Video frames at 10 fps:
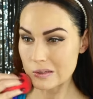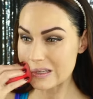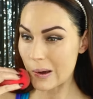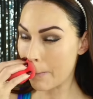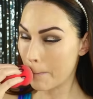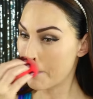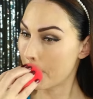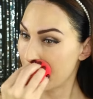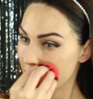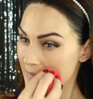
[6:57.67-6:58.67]
So
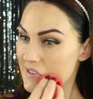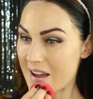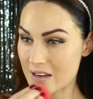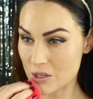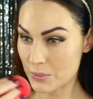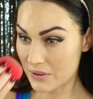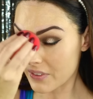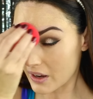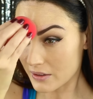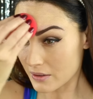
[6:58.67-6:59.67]
that should be
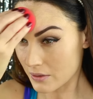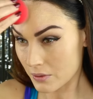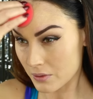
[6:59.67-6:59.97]
fun.